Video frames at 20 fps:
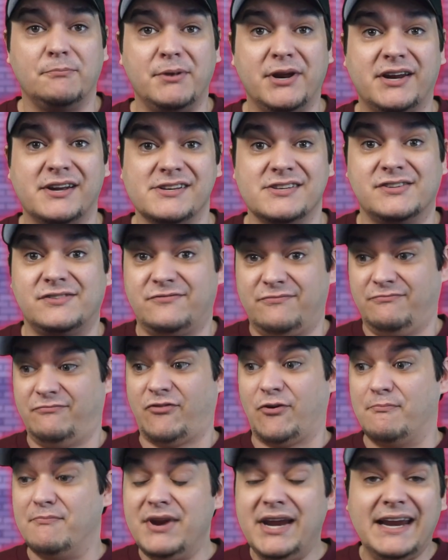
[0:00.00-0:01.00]
it because
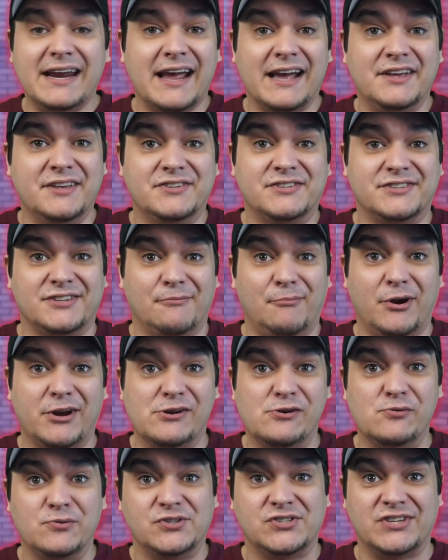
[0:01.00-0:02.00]
for me, as somebody
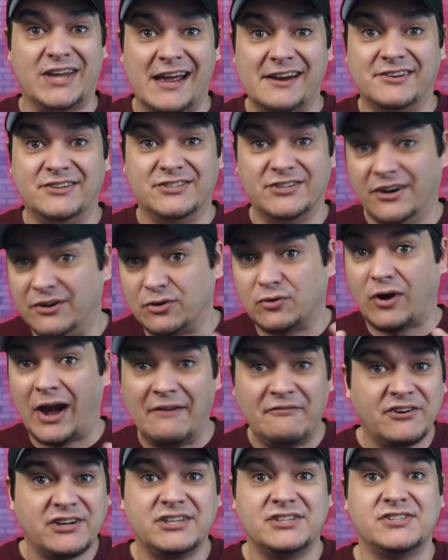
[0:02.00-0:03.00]
who's sat and done
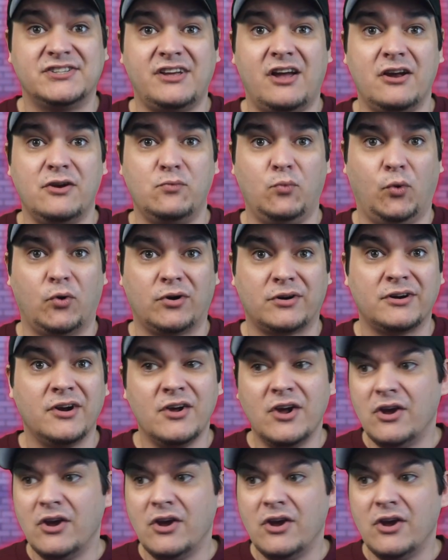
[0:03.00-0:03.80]
graphic design work